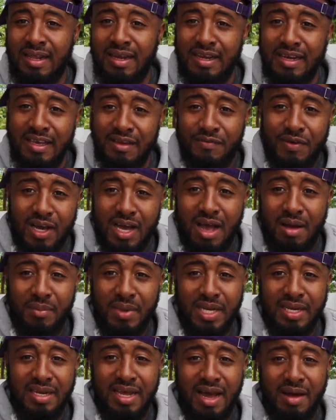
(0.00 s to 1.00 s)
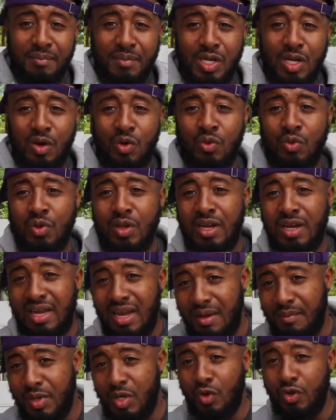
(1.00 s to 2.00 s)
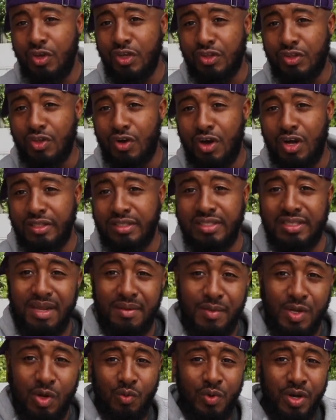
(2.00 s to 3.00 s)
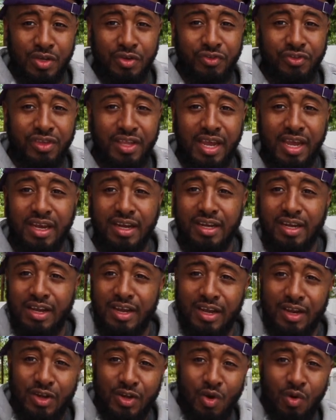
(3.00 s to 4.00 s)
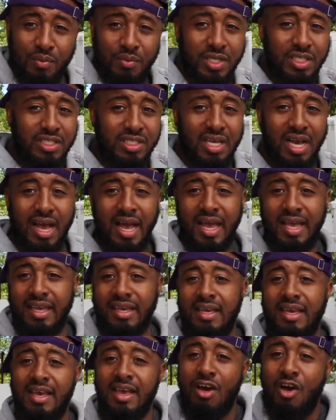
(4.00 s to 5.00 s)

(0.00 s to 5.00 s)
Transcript: Leave a comment down below. Let me know your thoughts. Let what you think. Don't be shy.